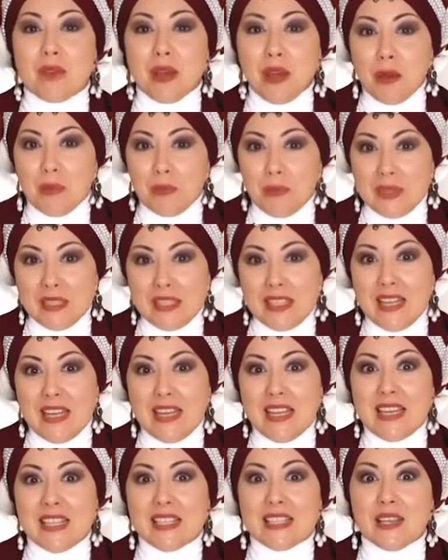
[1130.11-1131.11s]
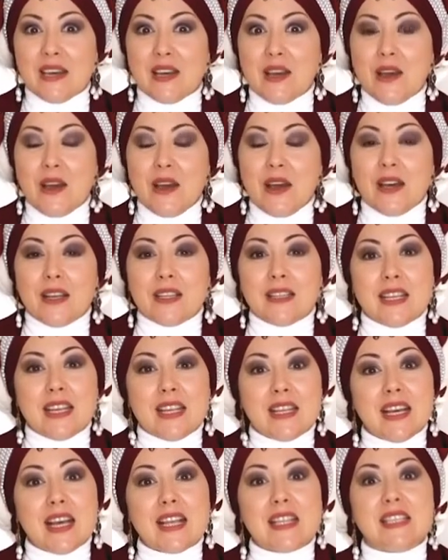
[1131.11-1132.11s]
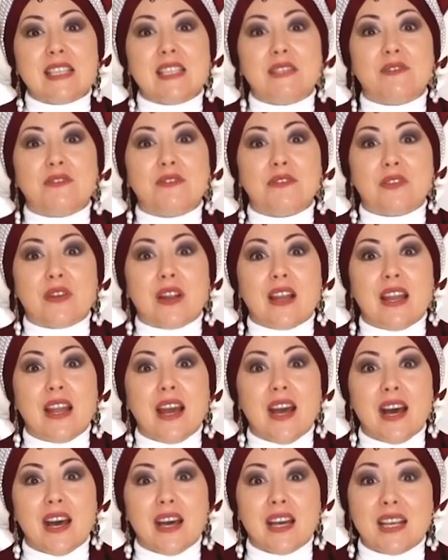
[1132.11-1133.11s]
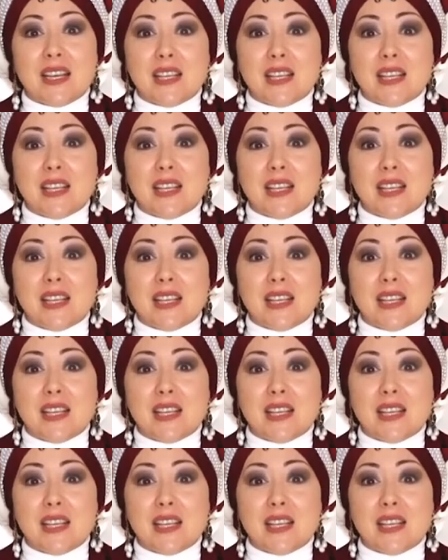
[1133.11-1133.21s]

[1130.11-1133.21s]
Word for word: I look forward to February 13th